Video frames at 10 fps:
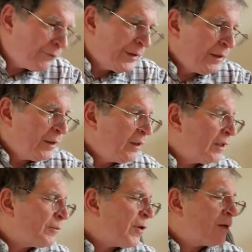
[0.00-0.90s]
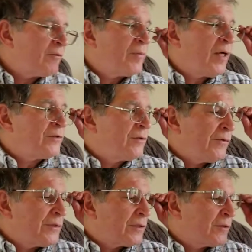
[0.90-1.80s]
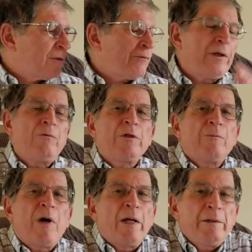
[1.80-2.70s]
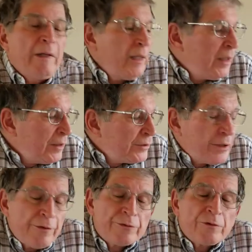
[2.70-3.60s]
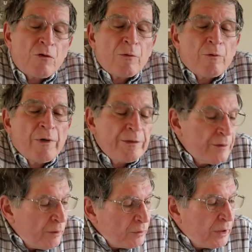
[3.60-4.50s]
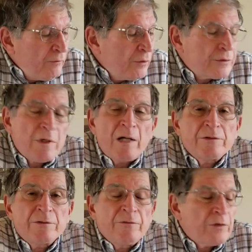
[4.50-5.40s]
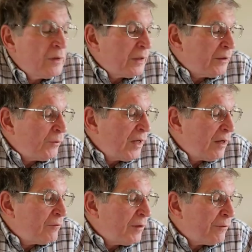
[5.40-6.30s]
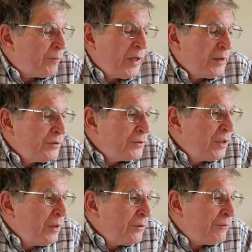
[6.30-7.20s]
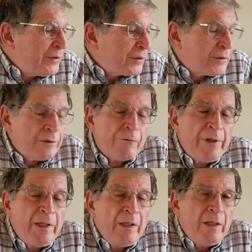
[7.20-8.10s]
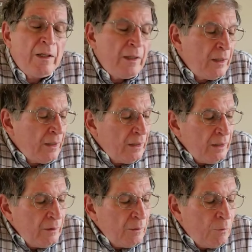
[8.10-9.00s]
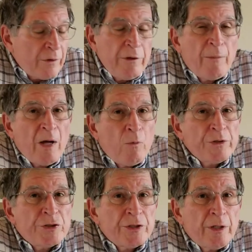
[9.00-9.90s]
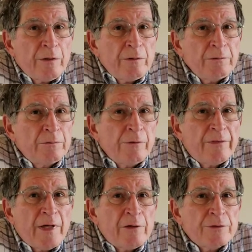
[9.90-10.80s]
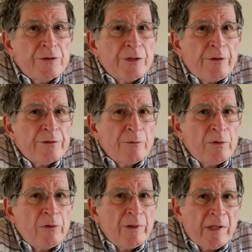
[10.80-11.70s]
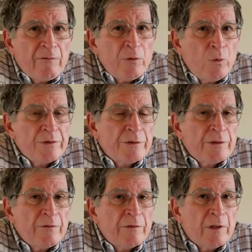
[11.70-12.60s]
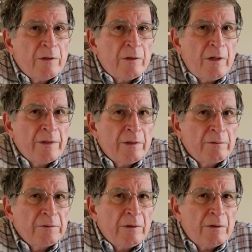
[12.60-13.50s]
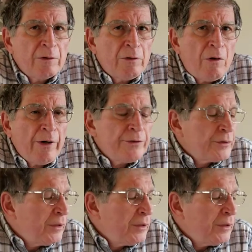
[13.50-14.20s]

At the bottom of page 363, when you buy shares in a corporation, they will give you a stock certificate like you will have there on page 363. Whether you buy 1 share or 1,000 shares, they will only give you 1 certificate. On a large